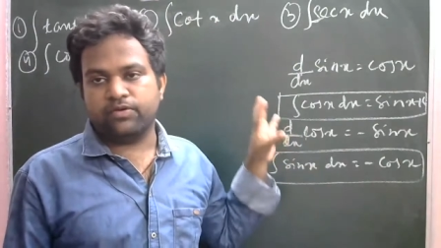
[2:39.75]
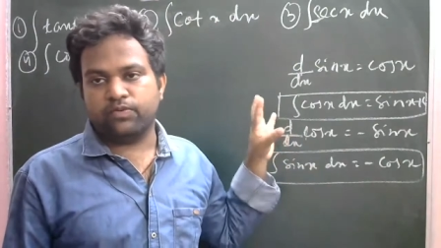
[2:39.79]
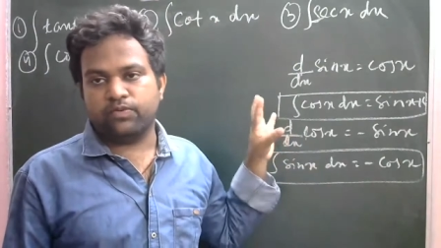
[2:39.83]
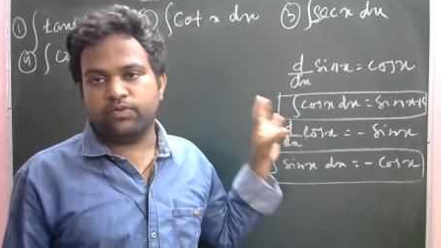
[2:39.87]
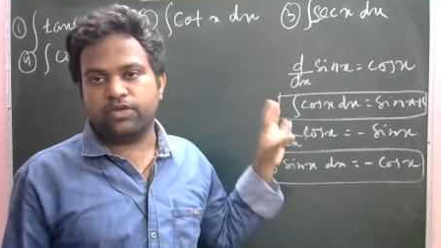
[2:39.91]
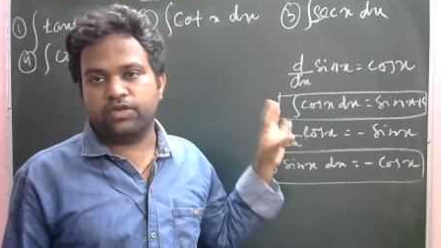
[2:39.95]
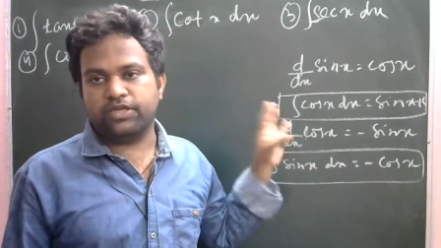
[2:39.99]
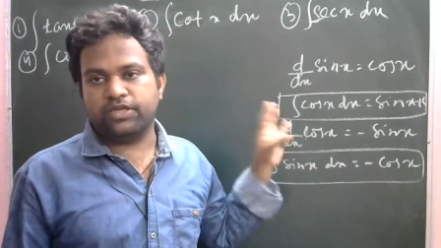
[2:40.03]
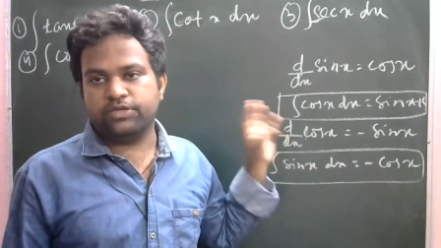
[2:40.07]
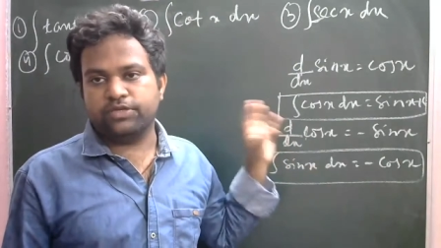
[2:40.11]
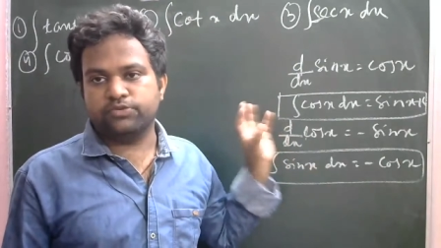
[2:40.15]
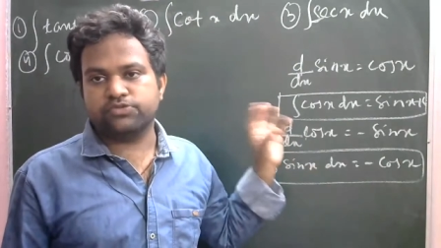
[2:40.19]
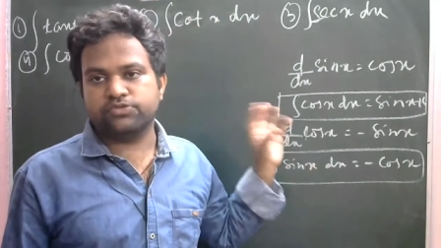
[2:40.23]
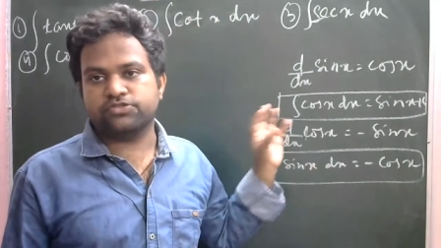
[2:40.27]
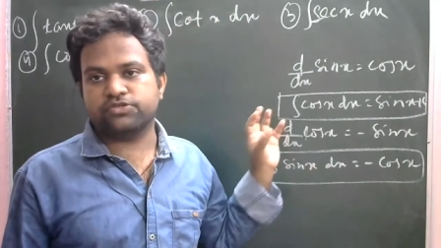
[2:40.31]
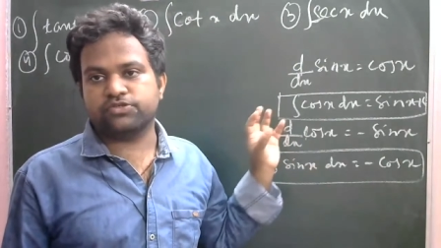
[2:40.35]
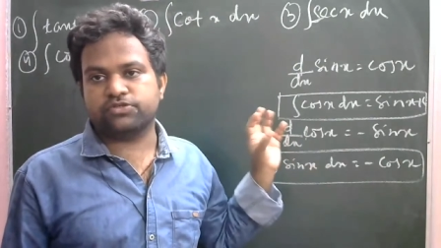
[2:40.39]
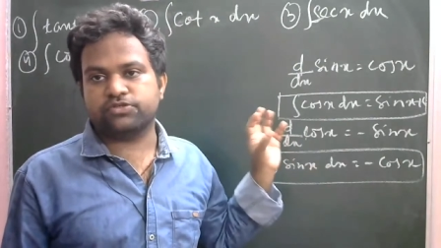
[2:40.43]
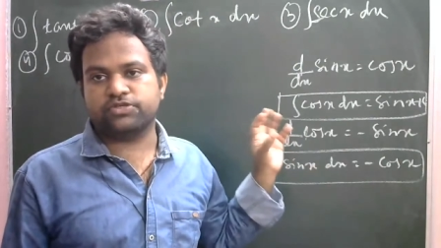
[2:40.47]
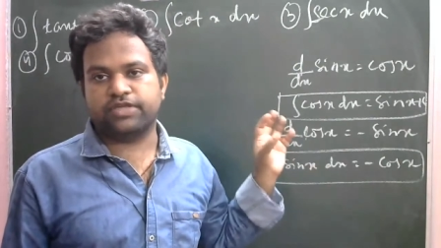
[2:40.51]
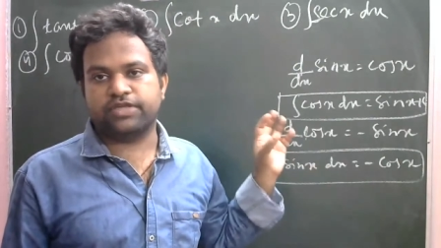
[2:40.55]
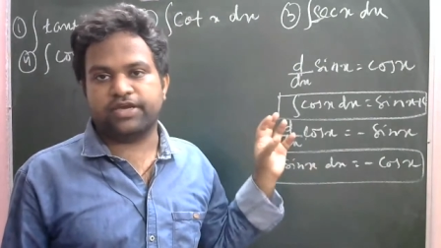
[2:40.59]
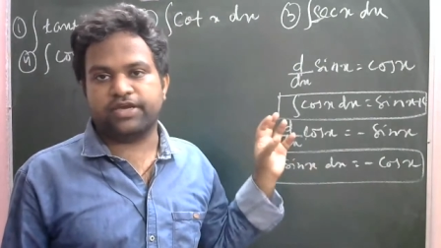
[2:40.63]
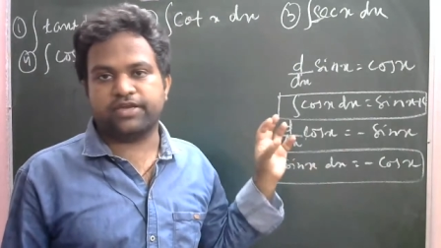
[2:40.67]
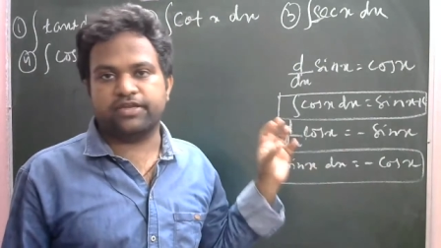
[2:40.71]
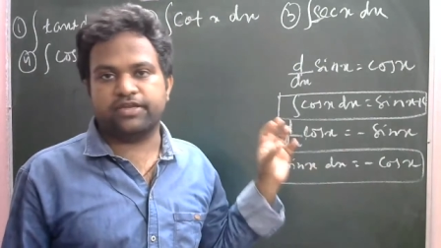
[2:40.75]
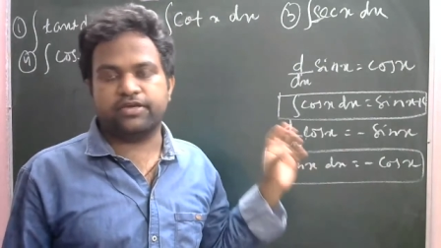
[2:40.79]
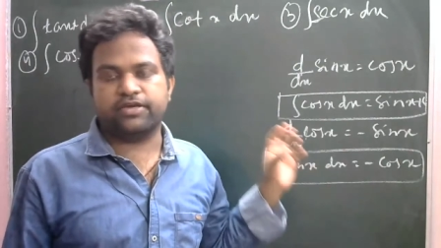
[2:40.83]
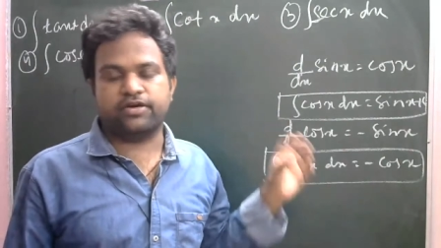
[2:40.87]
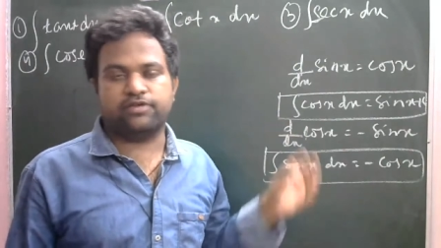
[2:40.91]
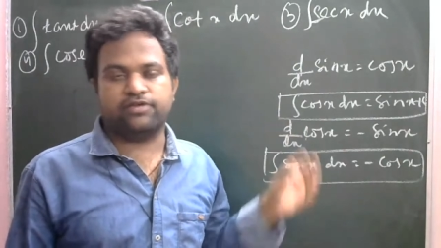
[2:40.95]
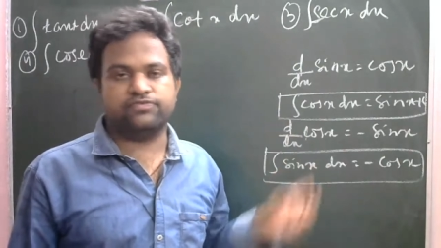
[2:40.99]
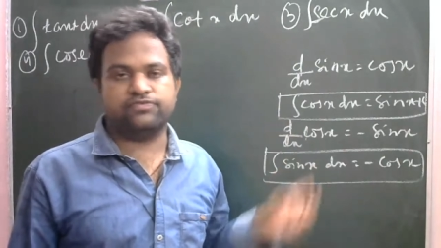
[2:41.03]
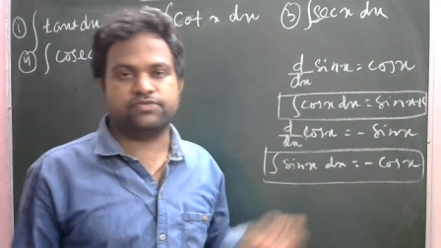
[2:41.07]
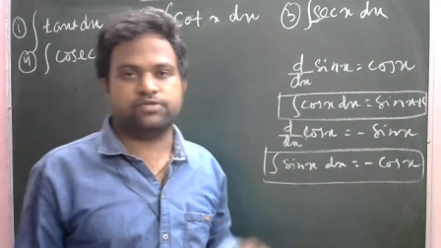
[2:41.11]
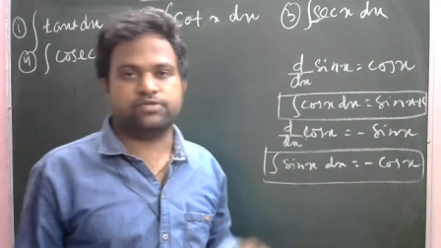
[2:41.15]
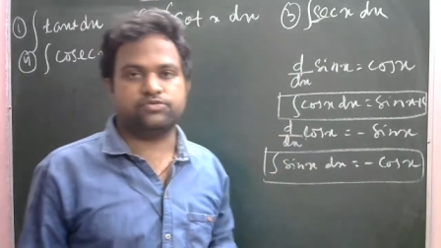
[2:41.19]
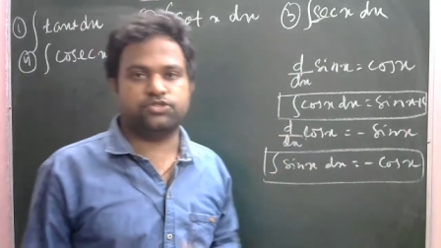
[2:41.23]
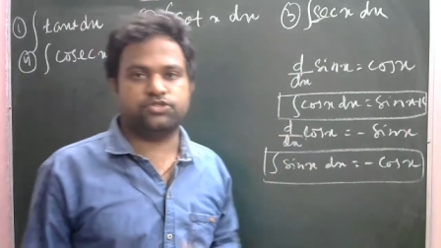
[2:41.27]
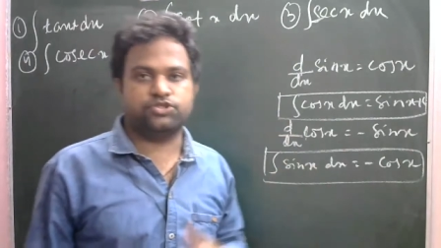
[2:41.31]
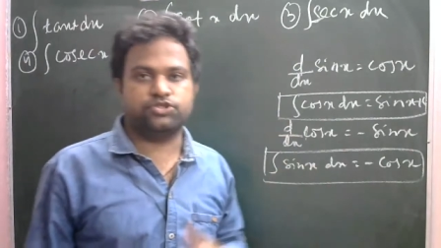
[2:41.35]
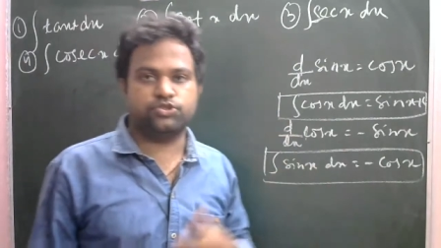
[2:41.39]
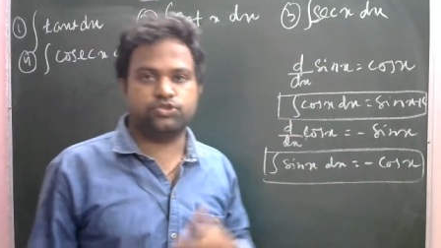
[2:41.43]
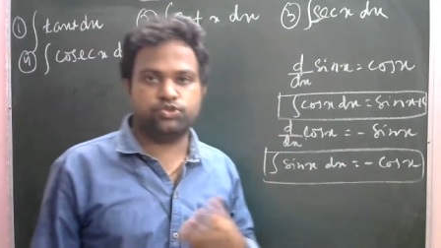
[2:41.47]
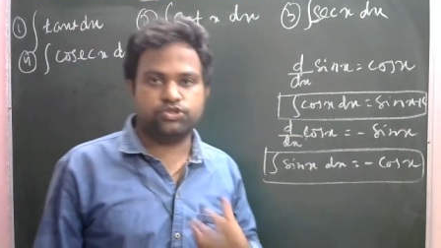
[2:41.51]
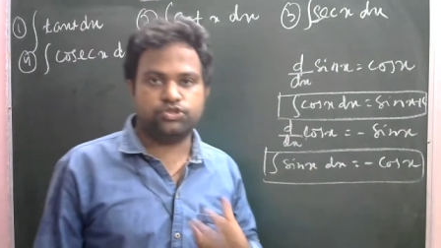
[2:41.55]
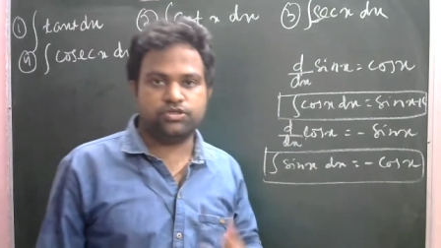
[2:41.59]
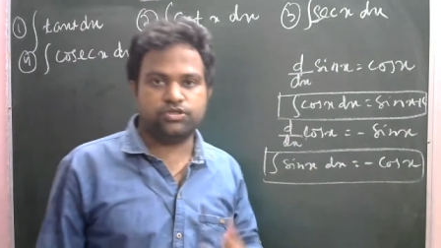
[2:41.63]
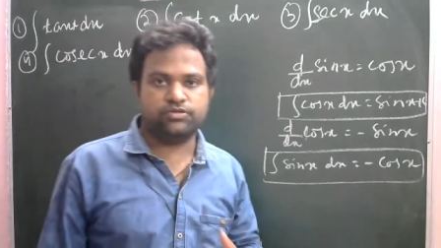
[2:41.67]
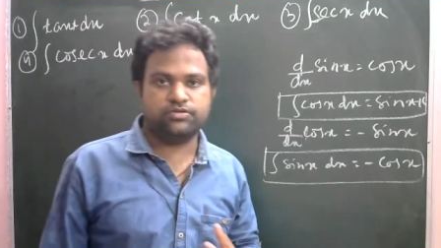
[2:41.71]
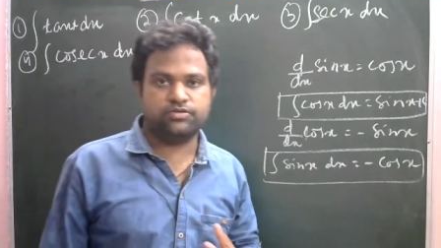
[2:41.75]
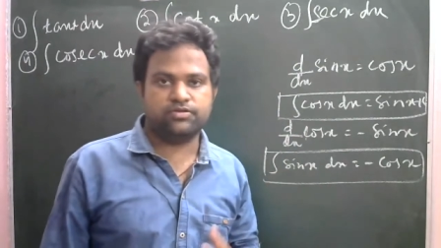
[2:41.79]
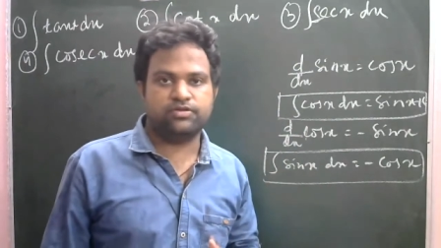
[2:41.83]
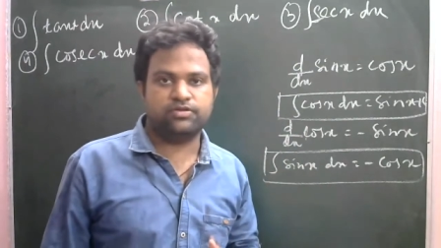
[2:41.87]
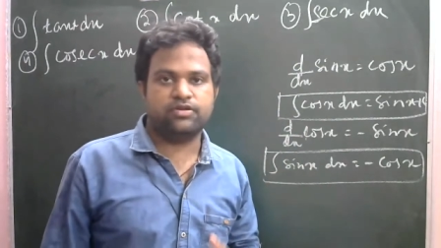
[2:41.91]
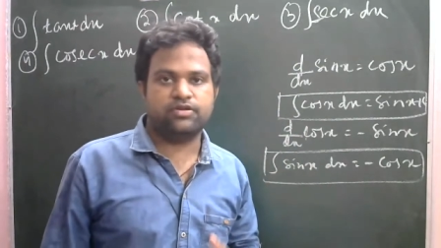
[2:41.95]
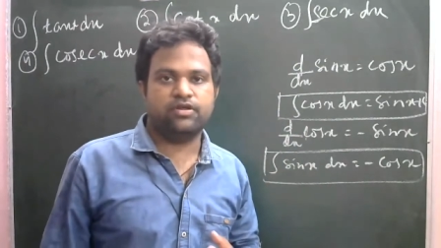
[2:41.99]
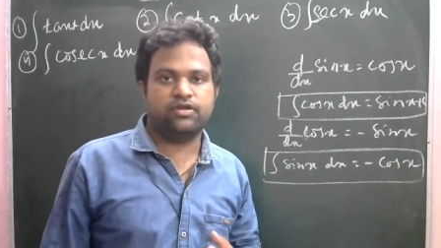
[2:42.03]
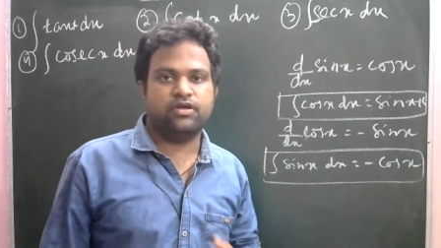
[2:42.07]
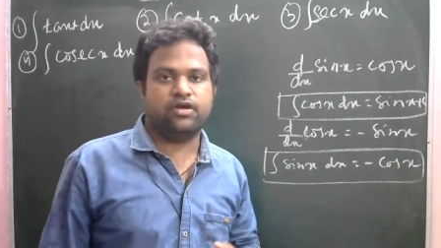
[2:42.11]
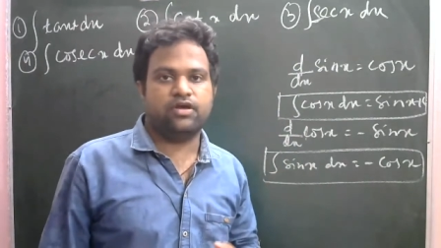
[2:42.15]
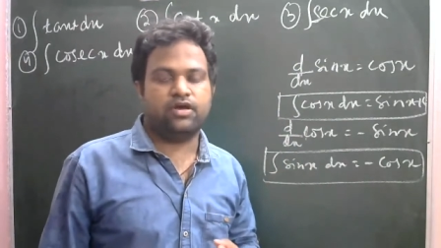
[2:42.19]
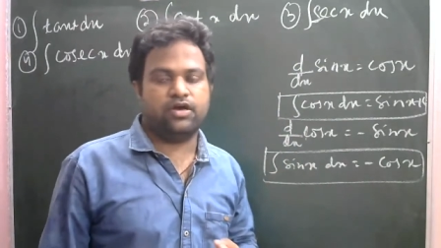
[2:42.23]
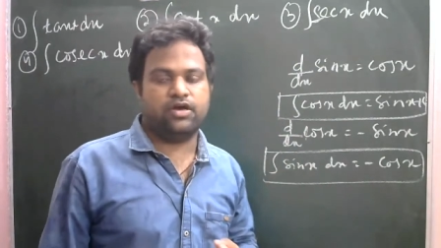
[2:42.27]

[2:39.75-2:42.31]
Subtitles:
We'll use the technique of substitution,